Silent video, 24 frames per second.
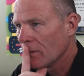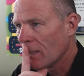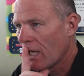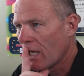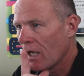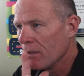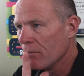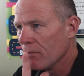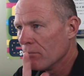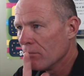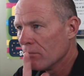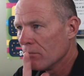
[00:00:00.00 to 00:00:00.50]

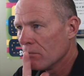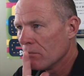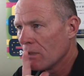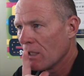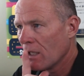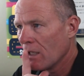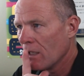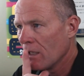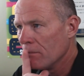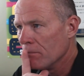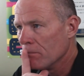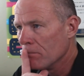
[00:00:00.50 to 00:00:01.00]
I
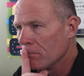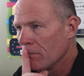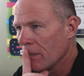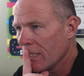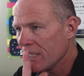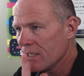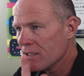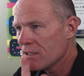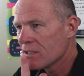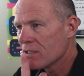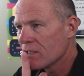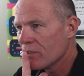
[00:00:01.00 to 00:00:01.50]

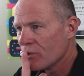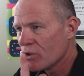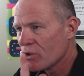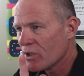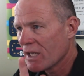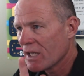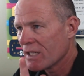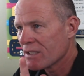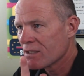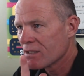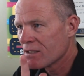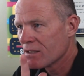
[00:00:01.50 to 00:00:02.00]
might
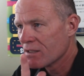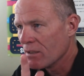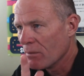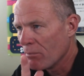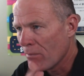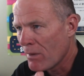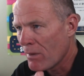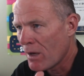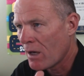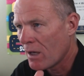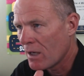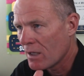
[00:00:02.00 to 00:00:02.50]
suggest the
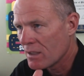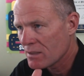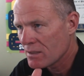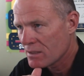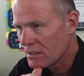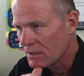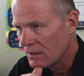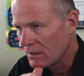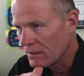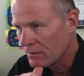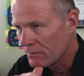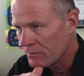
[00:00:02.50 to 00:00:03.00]

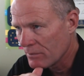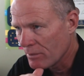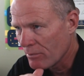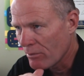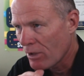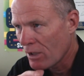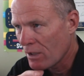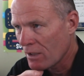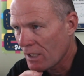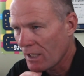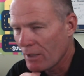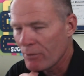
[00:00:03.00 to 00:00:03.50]
Mazda.
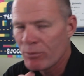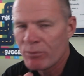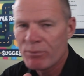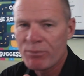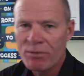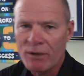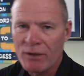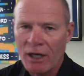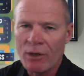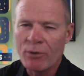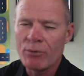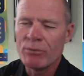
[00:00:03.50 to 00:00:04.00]

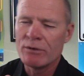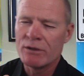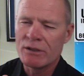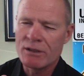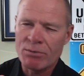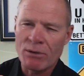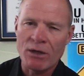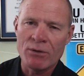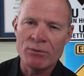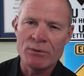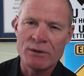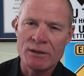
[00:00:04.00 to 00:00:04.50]
I would
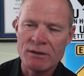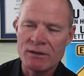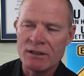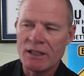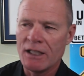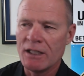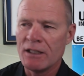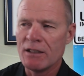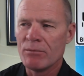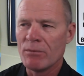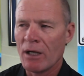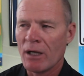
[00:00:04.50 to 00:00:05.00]
probably,
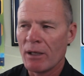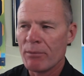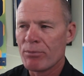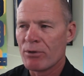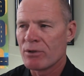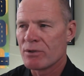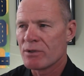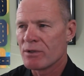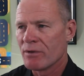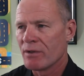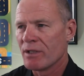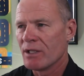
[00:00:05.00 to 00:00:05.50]
Keenan, my
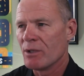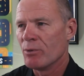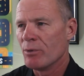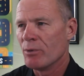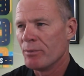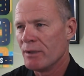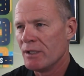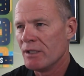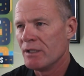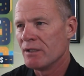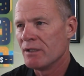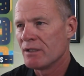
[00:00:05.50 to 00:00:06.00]
personal thing would
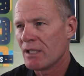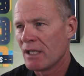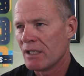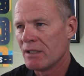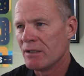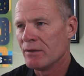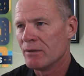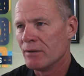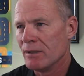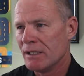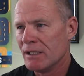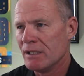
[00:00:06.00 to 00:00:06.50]
be to
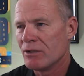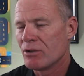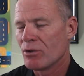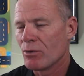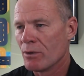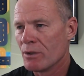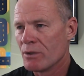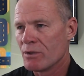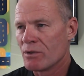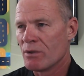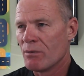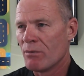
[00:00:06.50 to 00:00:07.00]
tend to lean
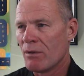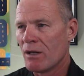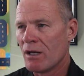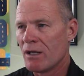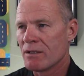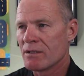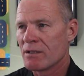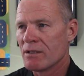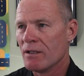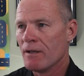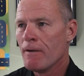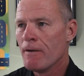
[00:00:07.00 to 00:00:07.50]
towards the
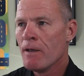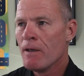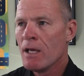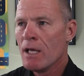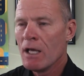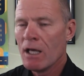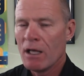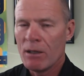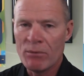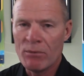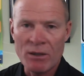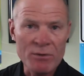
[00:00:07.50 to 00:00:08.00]
Mazda.
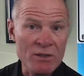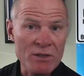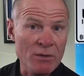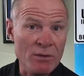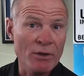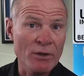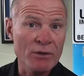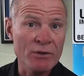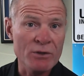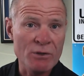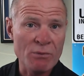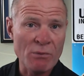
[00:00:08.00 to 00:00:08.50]
And maybe
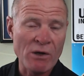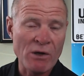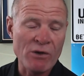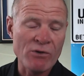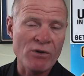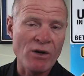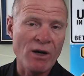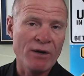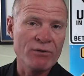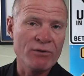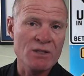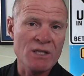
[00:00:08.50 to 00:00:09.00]
some other smart
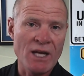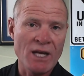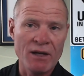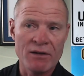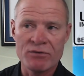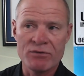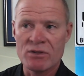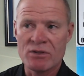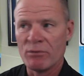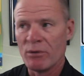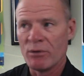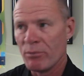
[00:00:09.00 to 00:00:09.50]
drivers
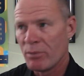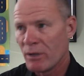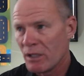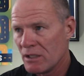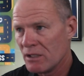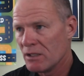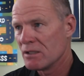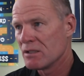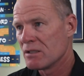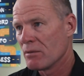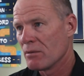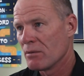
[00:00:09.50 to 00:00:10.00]
have some
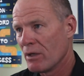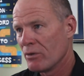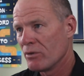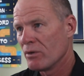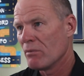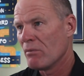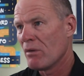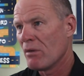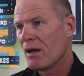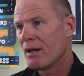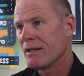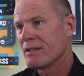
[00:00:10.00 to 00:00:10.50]
opinions about
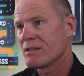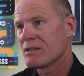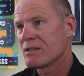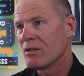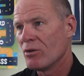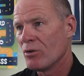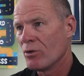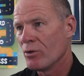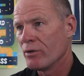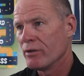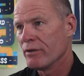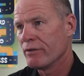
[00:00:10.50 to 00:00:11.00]
the Mazda
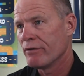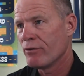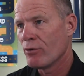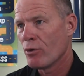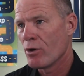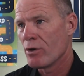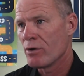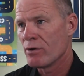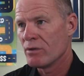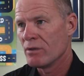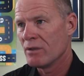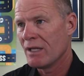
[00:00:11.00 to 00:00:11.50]
or the
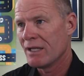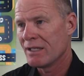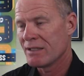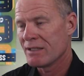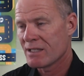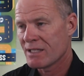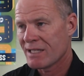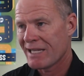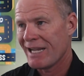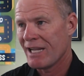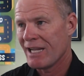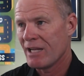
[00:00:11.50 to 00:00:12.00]
Ford
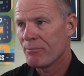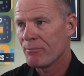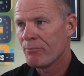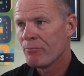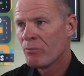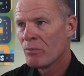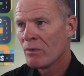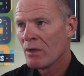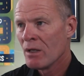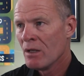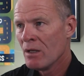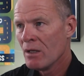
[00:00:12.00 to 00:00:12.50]
Escape,
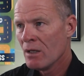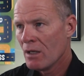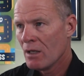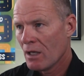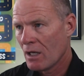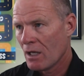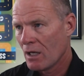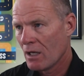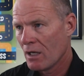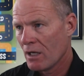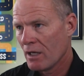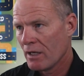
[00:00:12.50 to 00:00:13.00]

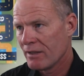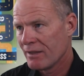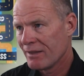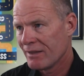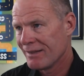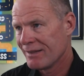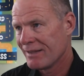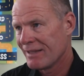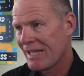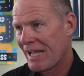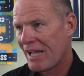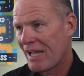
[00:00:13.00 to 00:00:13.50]
that
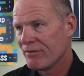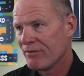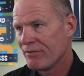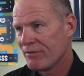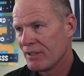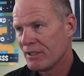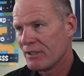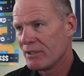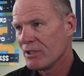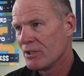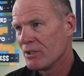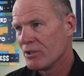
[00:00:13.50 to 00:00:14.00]

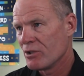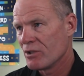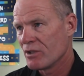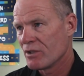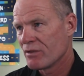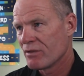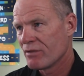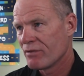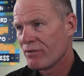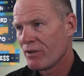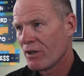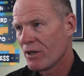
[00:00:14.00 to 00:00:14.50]
vintage
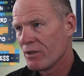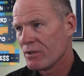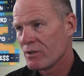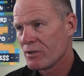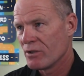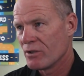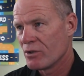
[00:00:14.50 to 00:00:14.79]
as far as the